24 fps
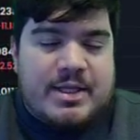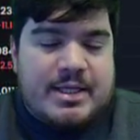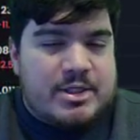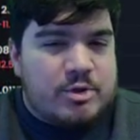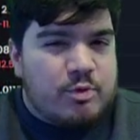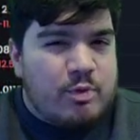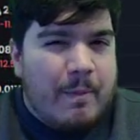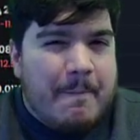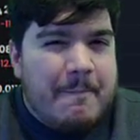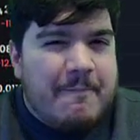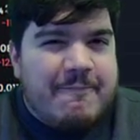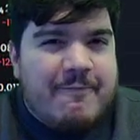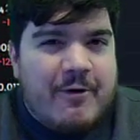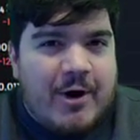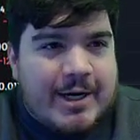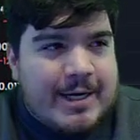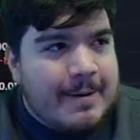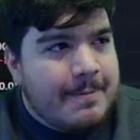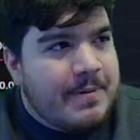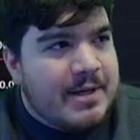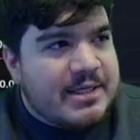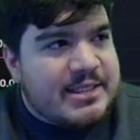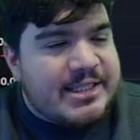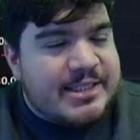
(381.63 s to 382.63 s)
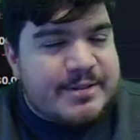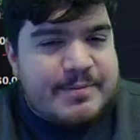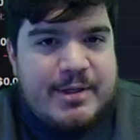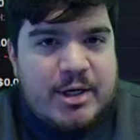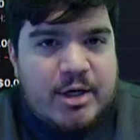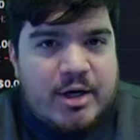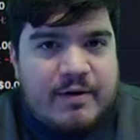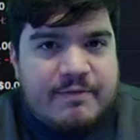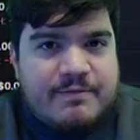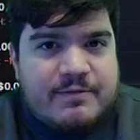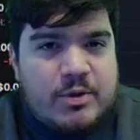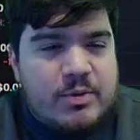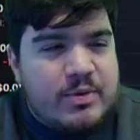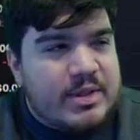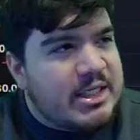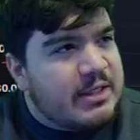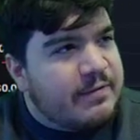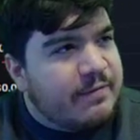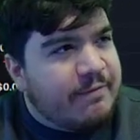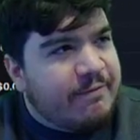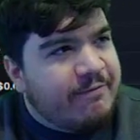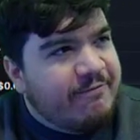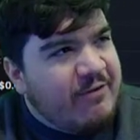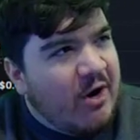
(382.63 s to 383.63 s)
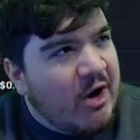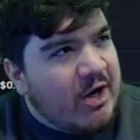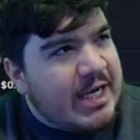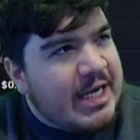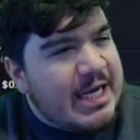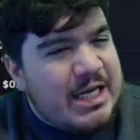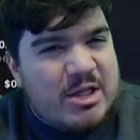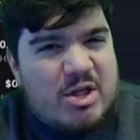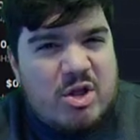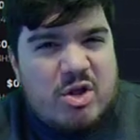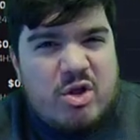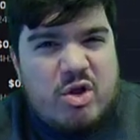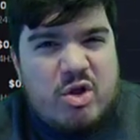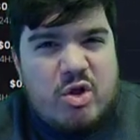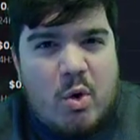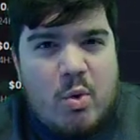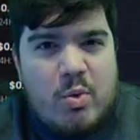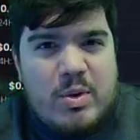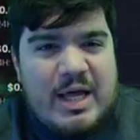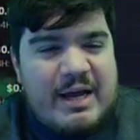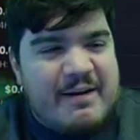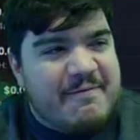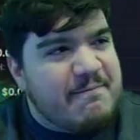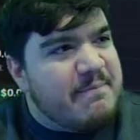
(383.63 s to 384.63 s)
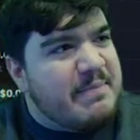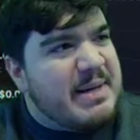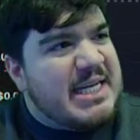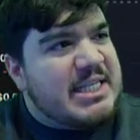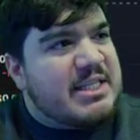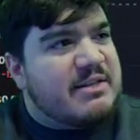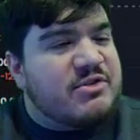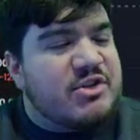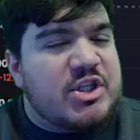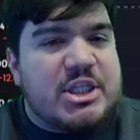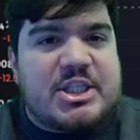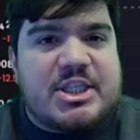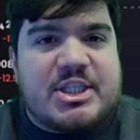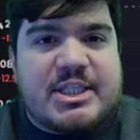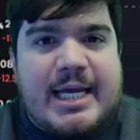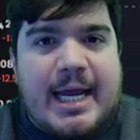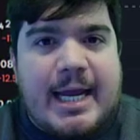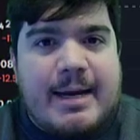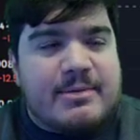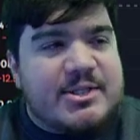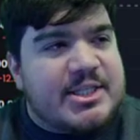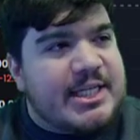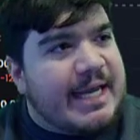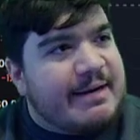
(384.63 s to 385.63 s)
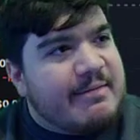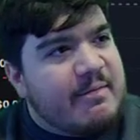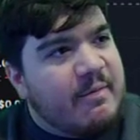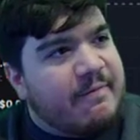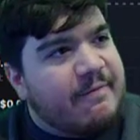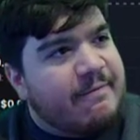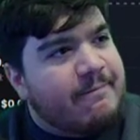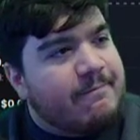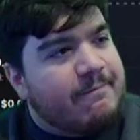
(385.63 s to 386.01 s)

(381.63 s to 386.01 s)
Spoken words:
what fucking pisses me off too. These fucking low-life piece of shit scammers that keep me.